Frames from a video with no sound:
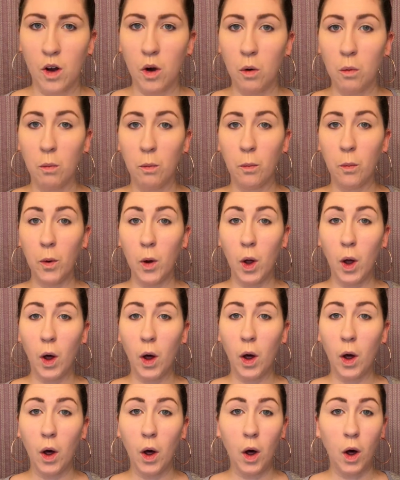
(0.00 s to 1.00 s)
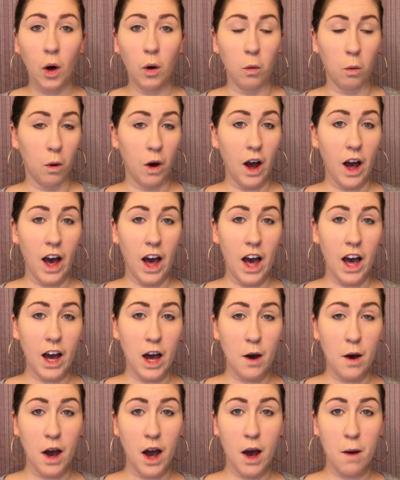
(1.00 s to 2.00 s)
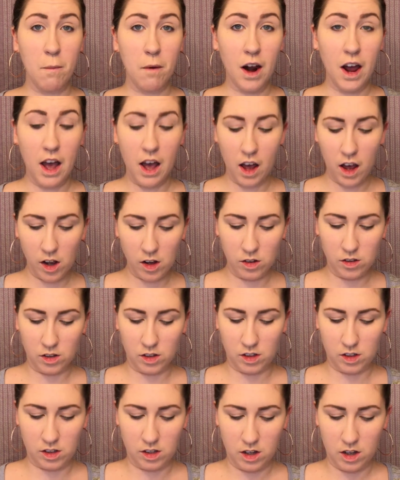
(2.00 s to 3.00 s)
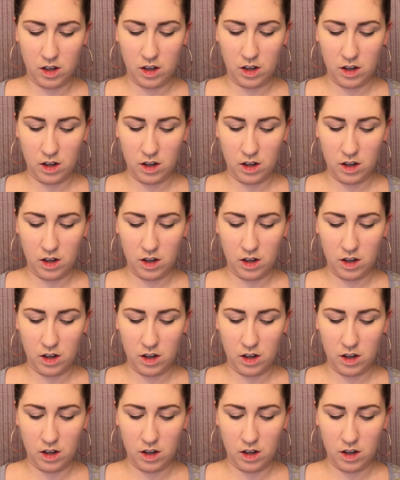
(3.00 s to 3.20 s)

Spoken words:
Woo! I got eyebrows!